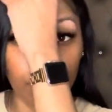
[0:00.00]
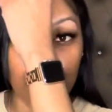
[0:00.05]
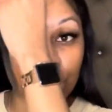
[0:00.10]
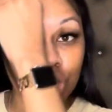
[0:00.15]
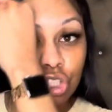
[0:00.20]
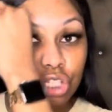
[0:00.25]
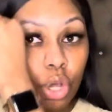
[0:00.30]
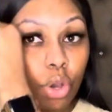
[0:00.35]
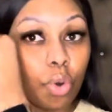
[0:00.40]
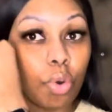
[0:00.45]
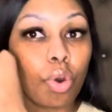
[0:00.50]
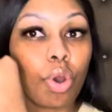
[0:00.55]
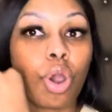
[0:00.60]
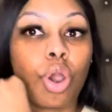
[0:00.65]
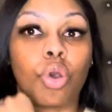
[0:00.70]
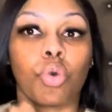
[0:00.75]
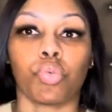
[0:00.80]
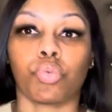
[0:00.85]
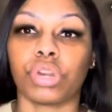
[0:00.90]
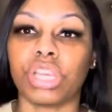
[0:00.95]
So
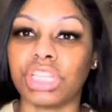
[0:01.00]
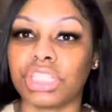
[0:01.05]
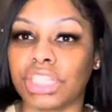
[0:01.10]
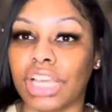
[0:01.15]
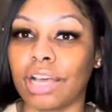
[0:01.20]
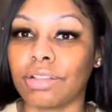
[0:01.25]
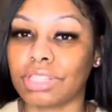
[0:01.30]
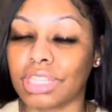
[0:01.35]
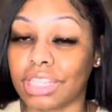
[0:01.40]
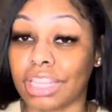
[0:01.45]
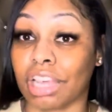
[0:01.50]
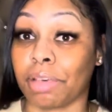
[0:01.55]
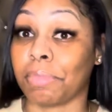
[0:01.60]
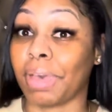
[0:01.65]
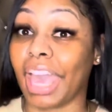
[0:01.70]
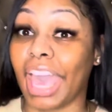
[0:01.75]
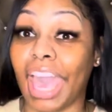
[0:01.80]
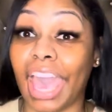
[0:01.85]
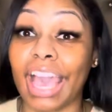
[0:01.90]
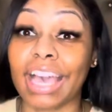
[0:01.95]
reach out to
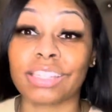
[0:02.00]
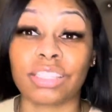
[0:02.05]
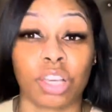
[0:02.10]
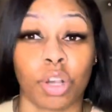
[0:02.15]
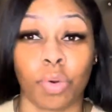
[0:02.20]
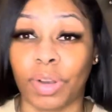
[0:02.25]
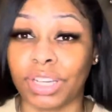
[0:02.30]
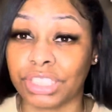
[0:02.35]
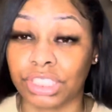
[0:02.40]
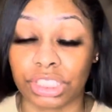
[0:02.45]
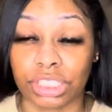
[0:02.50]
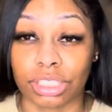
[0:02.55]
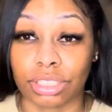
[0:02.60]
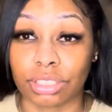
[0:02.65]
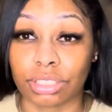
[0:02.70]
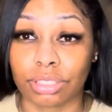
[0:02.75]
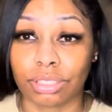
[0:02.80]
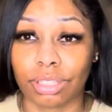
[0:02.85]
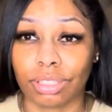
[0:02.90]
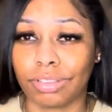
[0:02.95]
them, ask
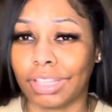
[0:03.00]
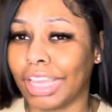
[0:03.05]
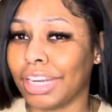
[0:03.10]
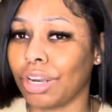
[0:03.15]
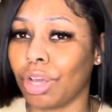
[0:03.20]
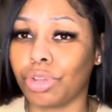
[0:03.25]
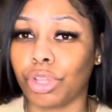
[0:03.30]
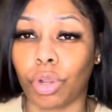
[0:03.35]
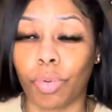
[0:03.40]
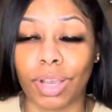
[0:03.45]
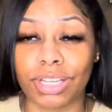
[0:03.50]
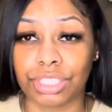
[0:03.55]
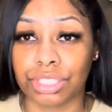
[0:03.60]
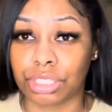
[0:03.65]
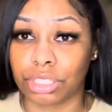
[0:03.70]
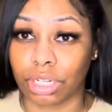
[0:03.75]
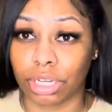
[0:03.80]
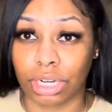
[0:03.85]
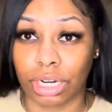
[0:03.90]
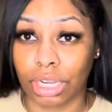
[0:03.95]
questions. They know the
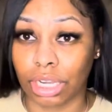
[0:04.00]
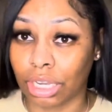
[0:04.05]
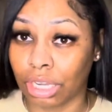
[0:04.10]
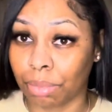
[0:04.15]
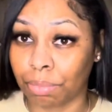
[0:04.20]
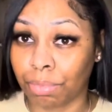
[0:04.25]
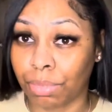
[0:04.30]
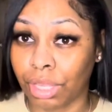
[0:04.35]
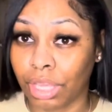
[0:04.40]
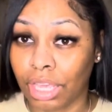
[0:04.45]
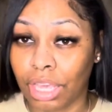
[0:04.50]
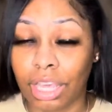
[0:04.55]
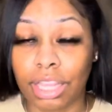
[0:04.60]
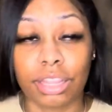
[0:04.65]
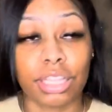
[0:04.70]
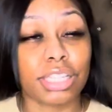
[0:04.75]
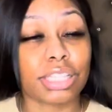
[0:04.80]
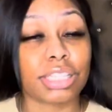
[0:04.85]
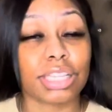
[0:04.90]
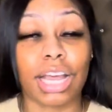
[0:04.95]
questions are going to come.
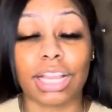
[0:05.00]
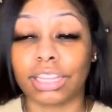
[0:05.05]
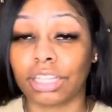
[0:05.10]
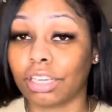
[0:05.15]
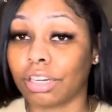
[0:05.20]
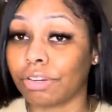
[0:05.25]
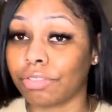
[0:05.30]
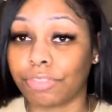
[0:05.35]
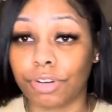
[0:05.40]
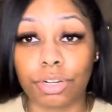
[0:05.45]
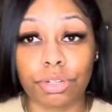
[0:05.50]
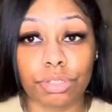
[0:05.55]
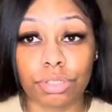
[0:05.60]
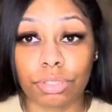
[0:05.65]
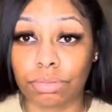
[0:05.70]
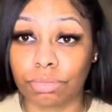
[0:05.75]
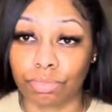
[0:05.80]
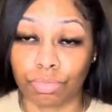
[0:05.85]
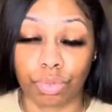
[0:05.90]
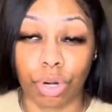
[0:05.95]
This is not their
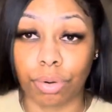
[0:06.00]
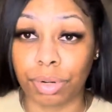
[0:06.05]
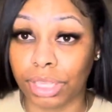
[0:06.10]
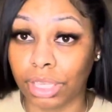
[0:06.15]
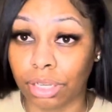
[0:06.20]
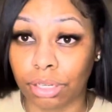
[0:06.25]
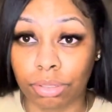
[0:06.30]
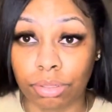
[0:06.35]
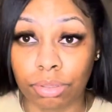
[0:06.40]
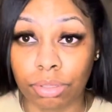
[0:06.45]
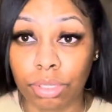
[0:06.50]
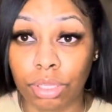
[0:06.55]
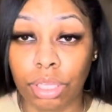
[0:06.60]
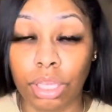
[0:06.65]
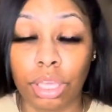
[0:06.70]
first rodeo.